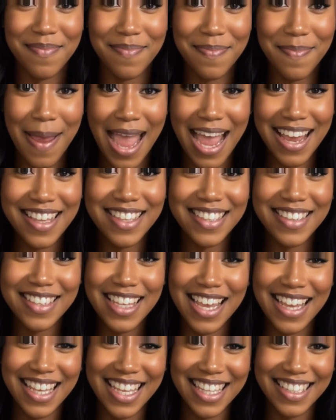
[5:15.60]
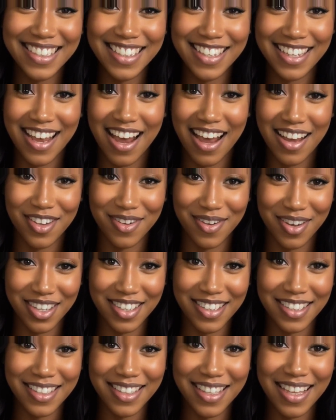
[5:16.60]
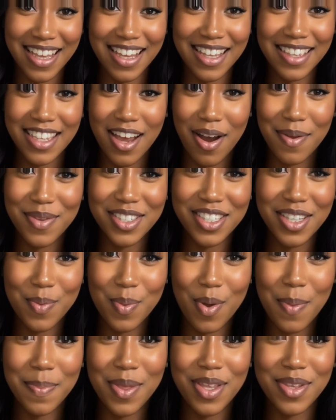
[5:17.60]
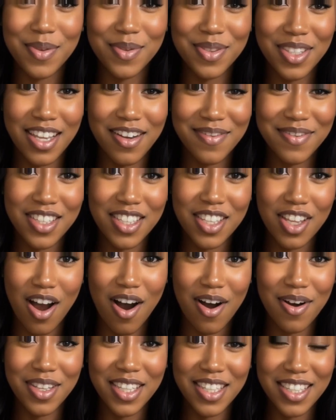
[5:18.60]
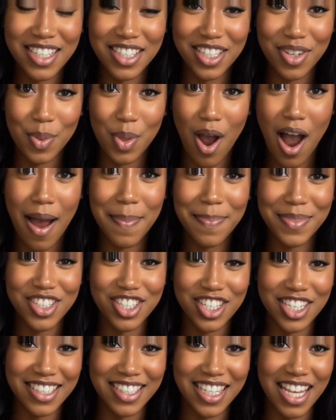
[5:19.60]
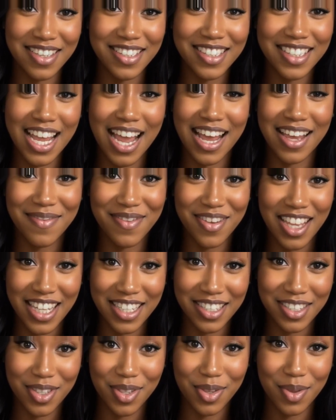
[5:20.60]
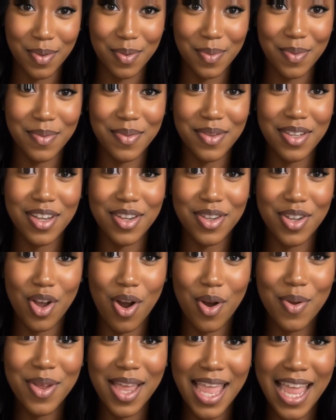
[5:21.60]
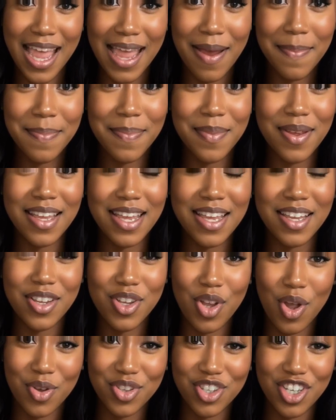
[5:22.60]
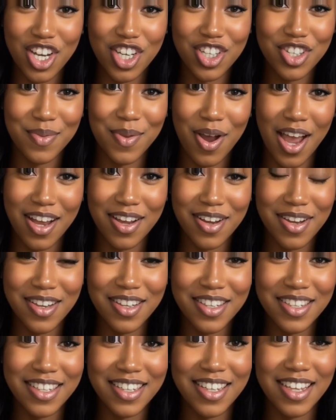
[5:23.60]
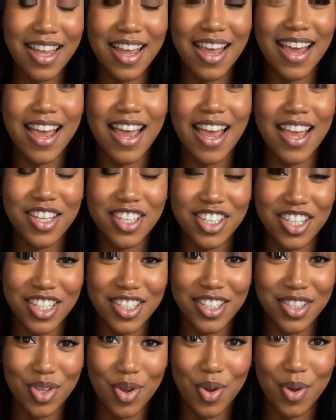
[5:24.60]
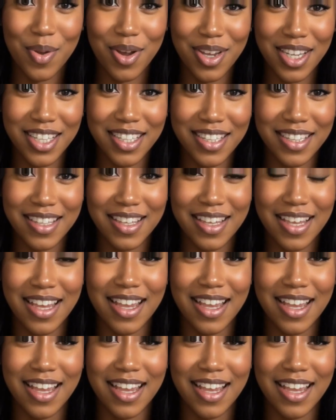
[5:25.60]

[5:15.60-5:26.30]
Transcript: Back in the late 1800s, there was a woman who lived alone in the swamps just outside of Yazoo. No name, no church records, just stories.